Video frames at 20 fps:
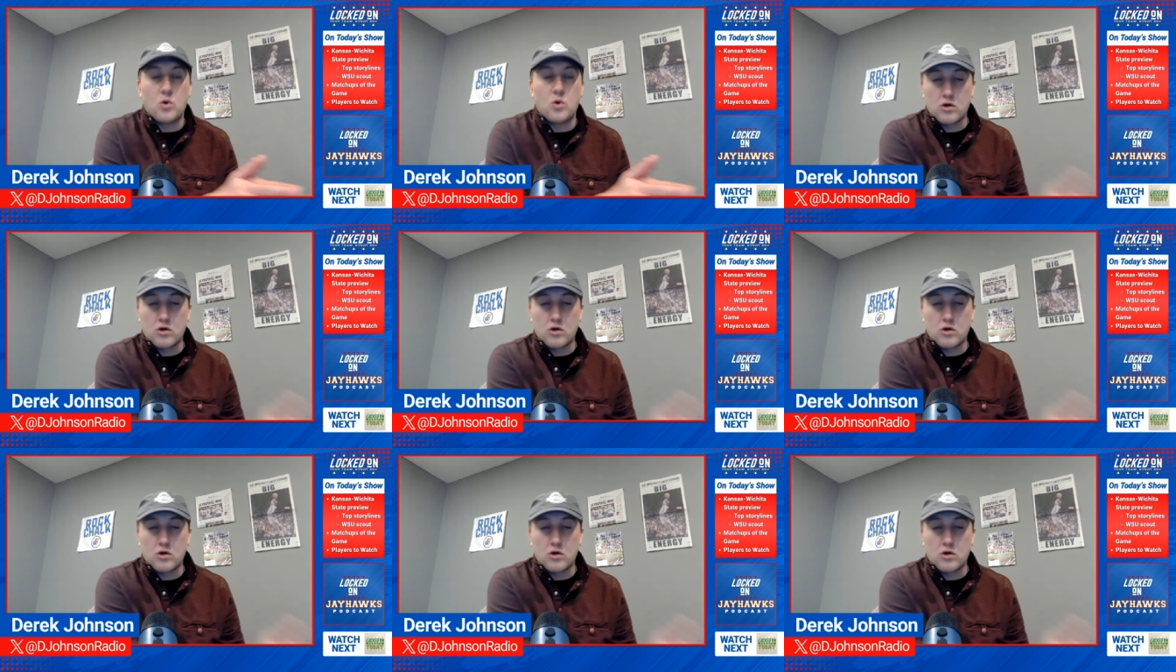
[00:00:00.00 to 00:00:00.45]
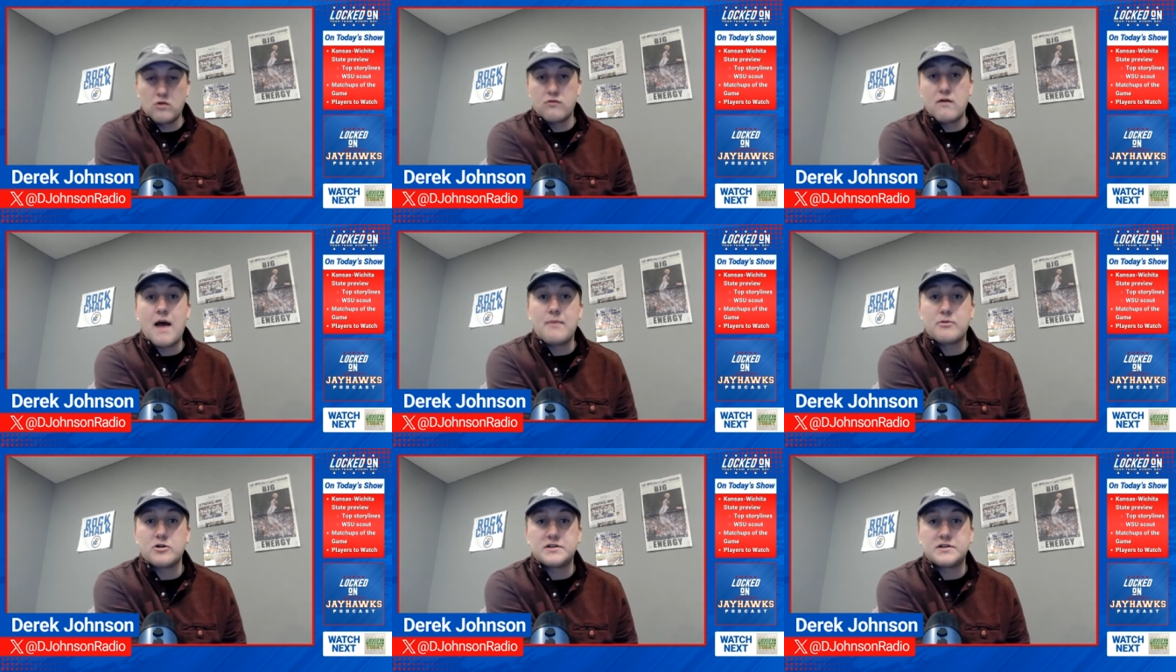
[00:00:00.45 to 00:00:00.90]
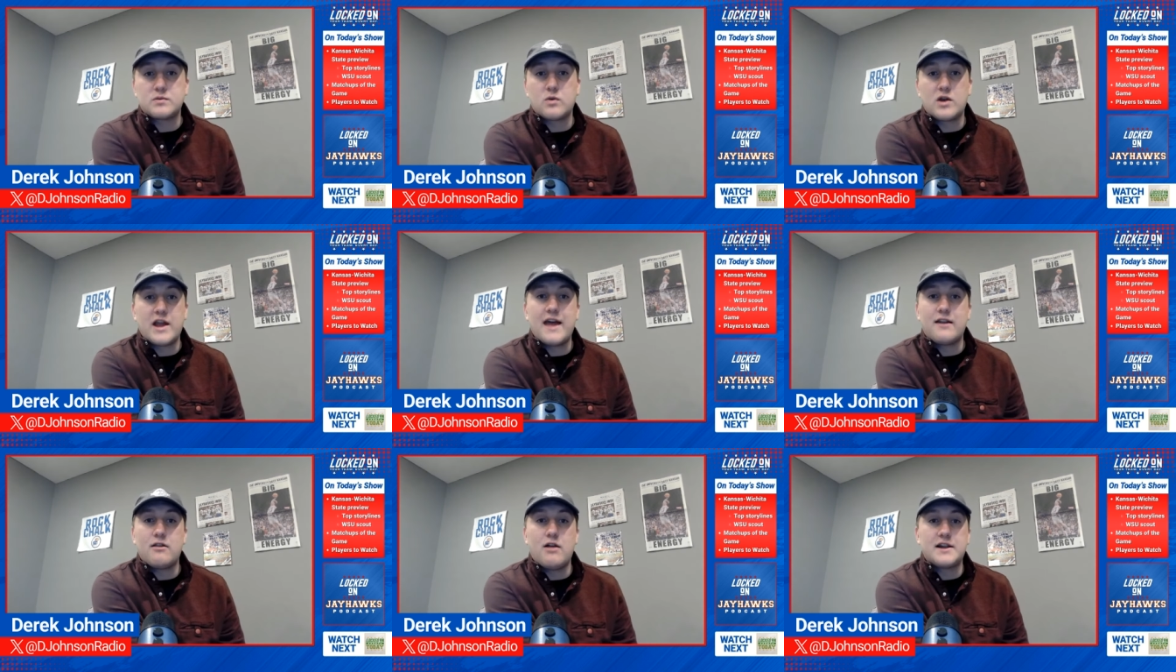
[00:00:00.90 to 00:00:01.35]
Oral Roberts, where
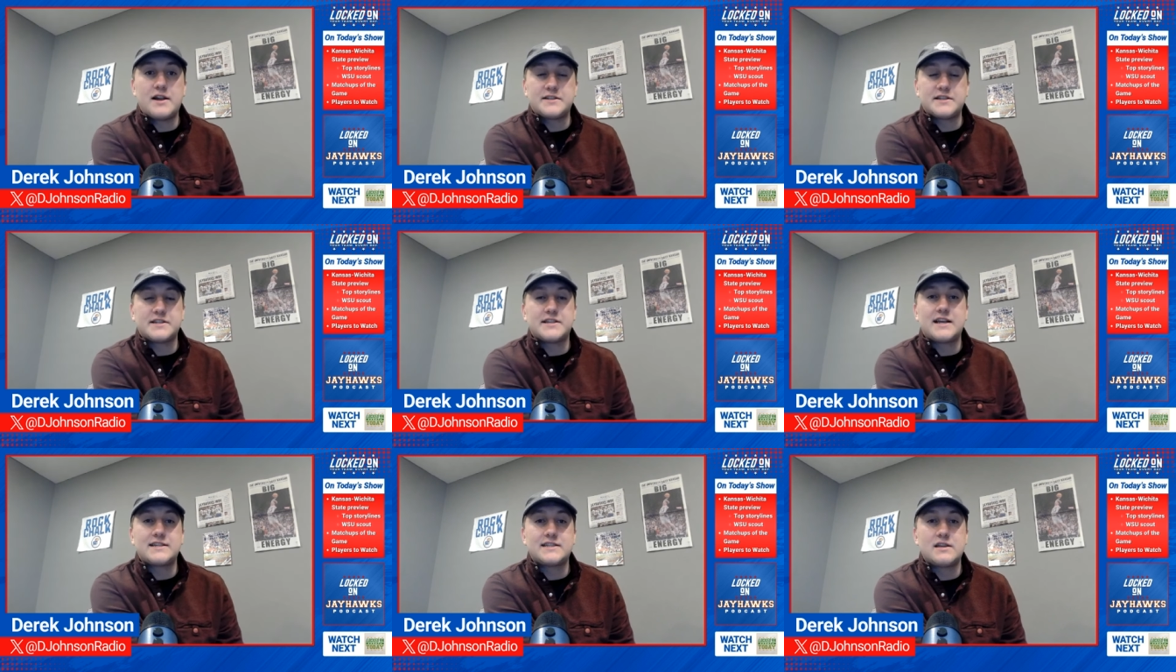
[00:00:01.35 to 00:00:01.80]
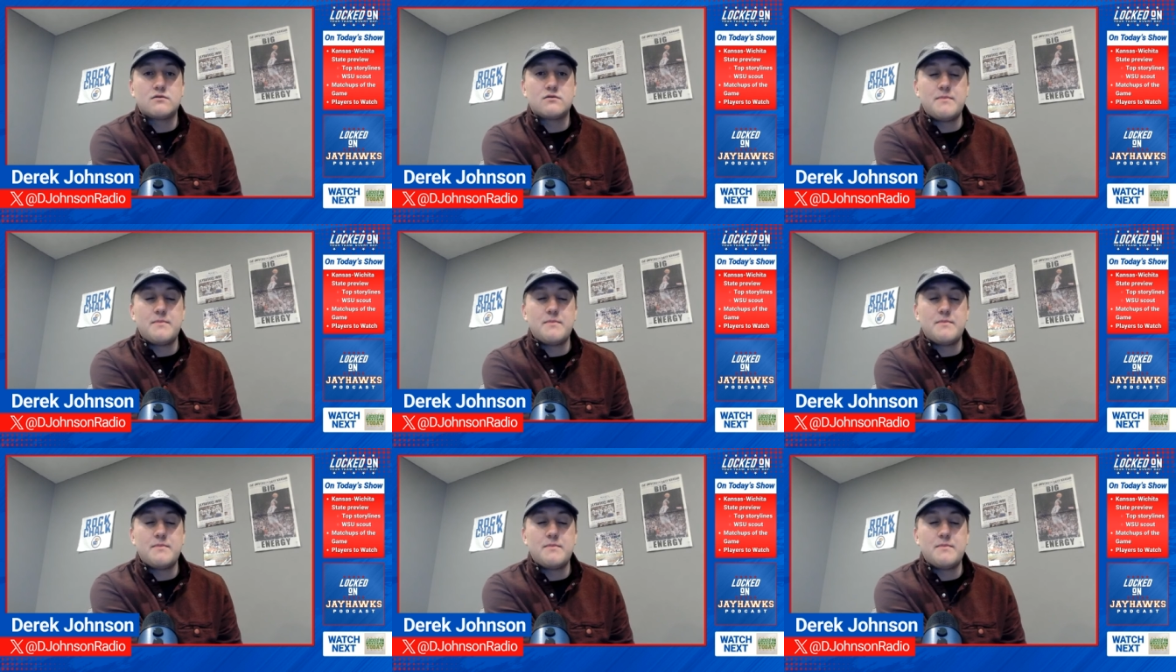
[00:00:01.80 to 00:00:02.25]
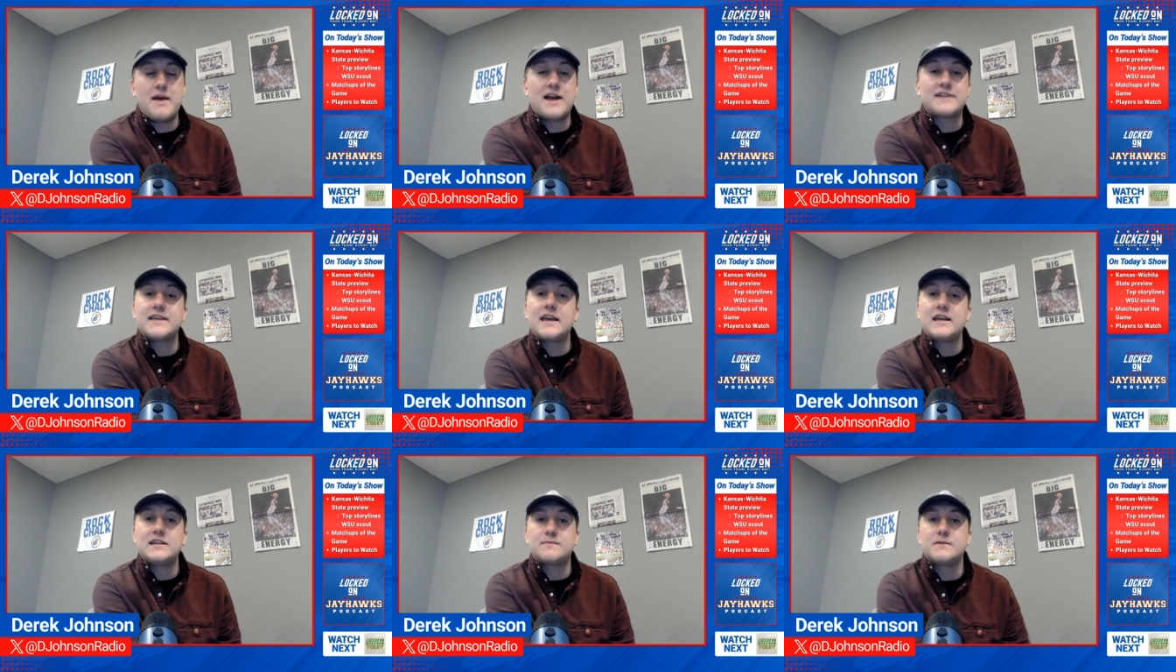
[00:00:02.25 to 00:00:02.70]
he had a lot of success there with Max
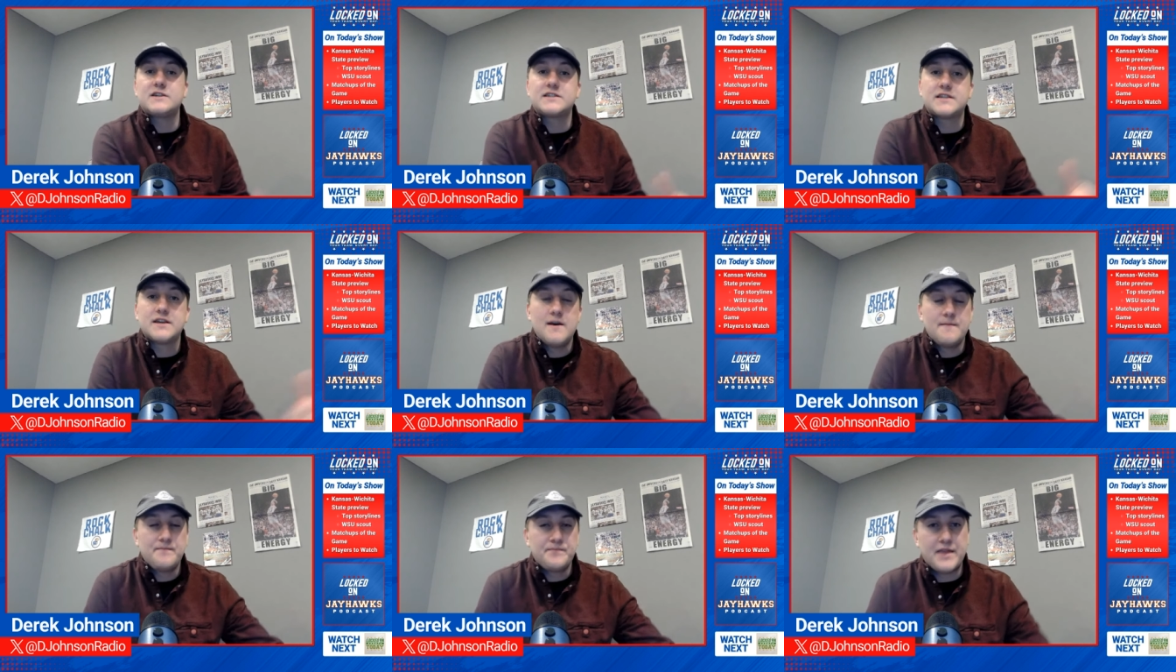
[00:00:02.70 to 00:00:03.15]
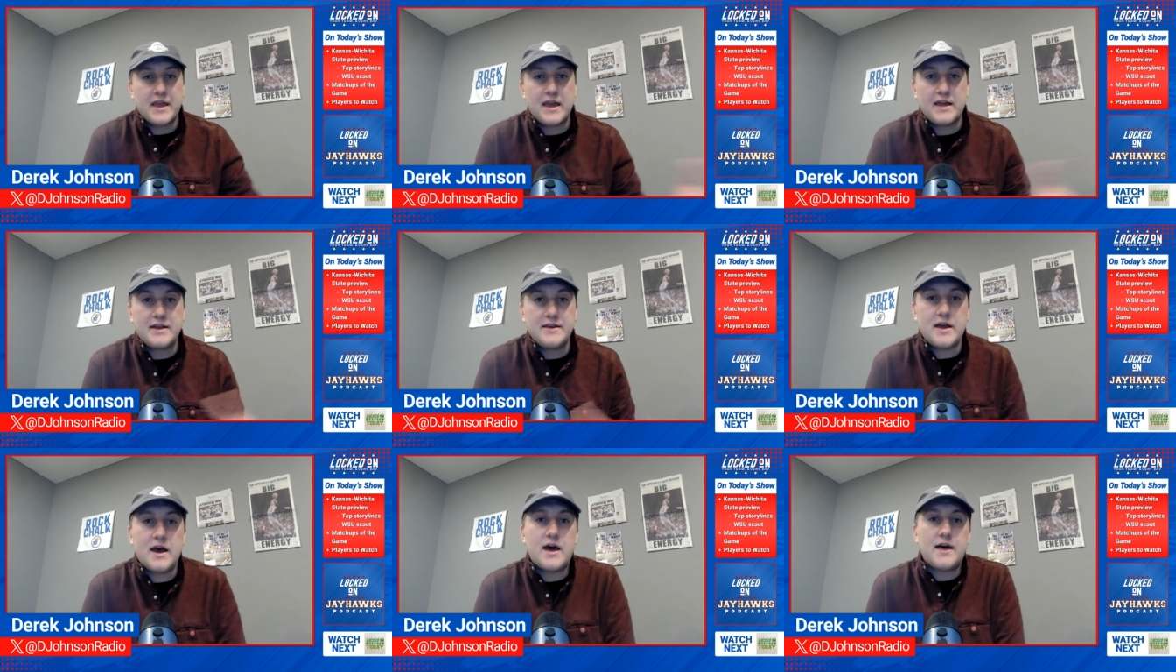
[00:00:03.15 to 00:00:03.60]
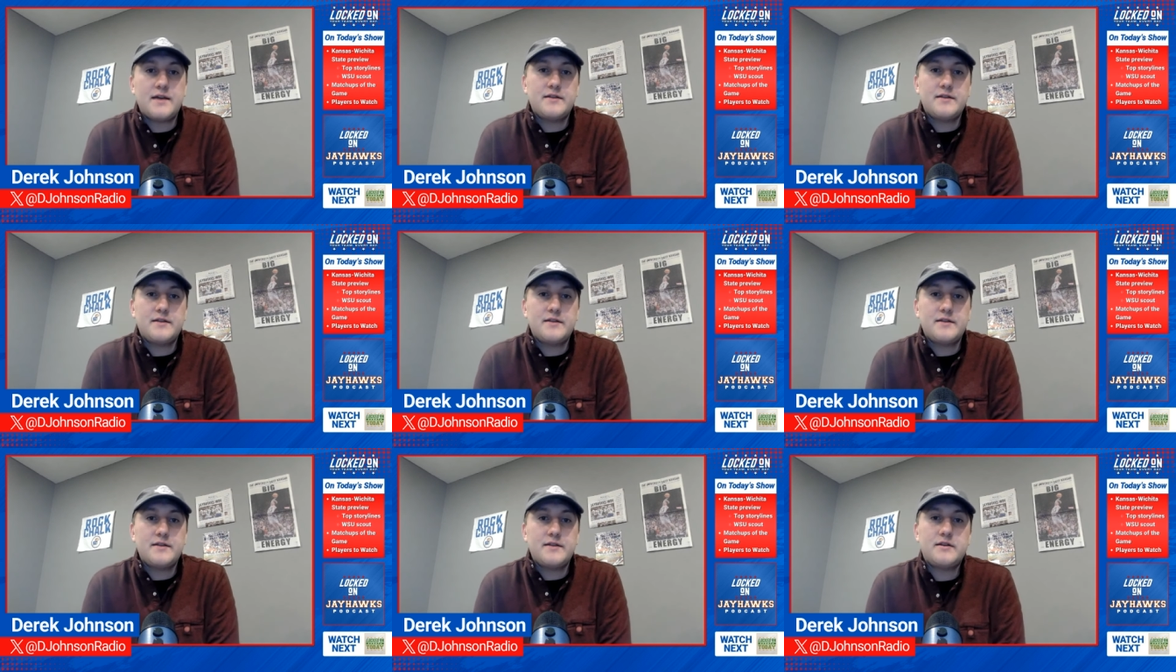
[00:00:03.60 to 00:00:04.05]
Abmas and
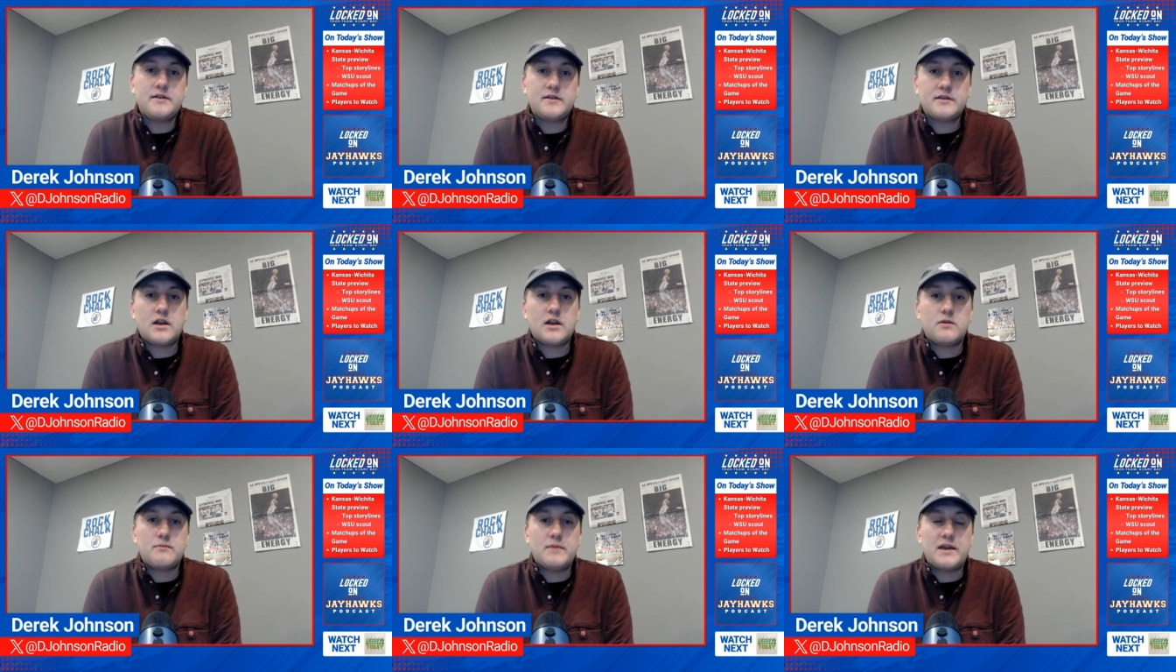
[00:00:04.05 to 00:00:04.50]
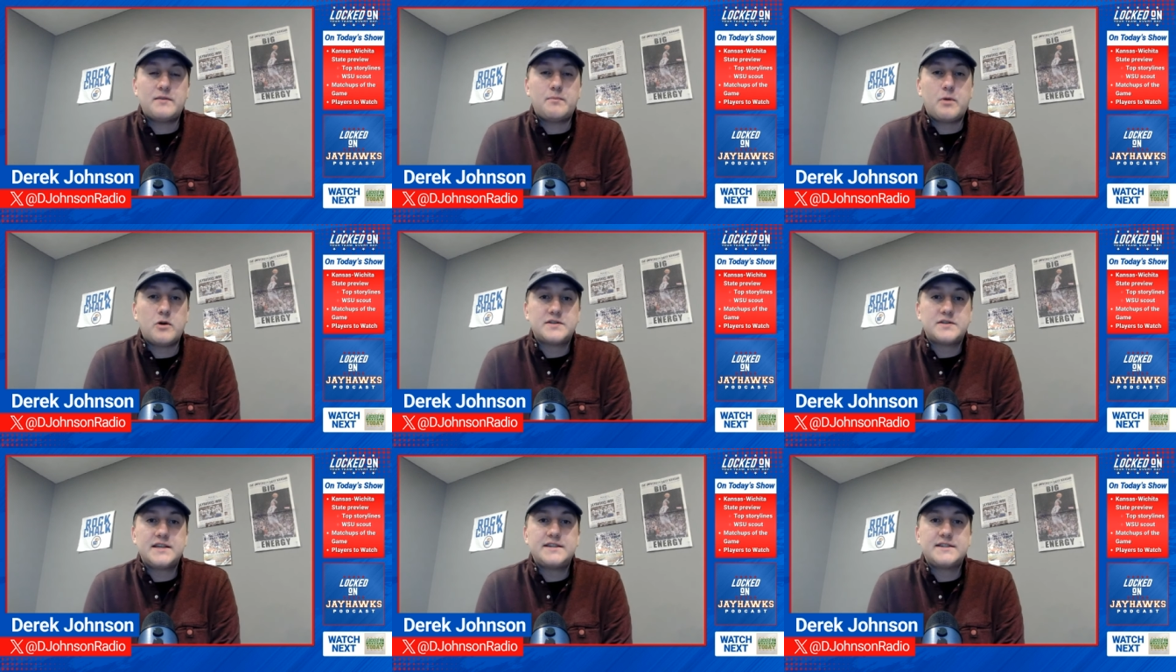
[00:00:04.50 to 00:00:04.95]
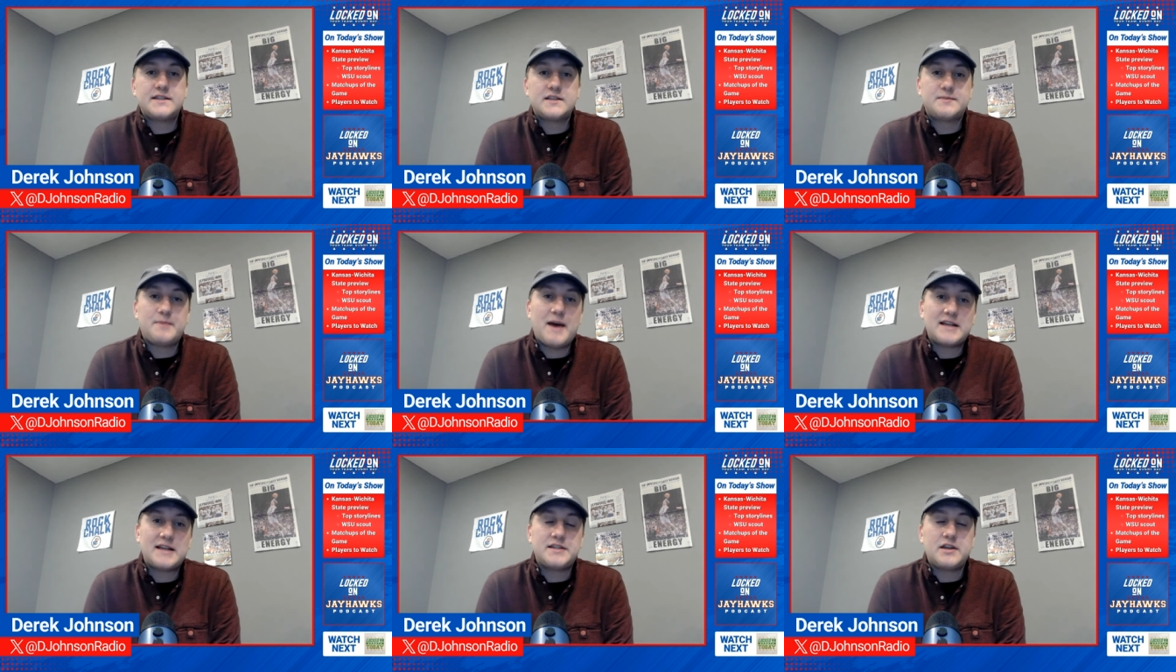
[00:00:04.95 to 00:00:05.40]
uh, you know made the postseason
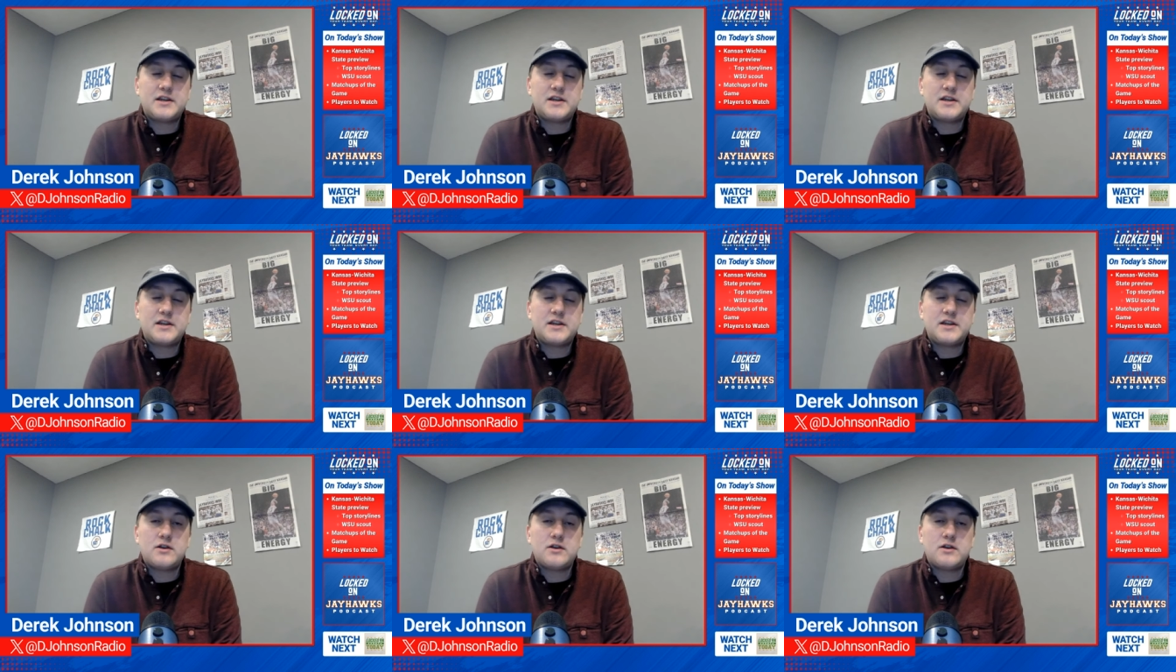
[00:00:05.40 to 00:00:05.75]
this past year.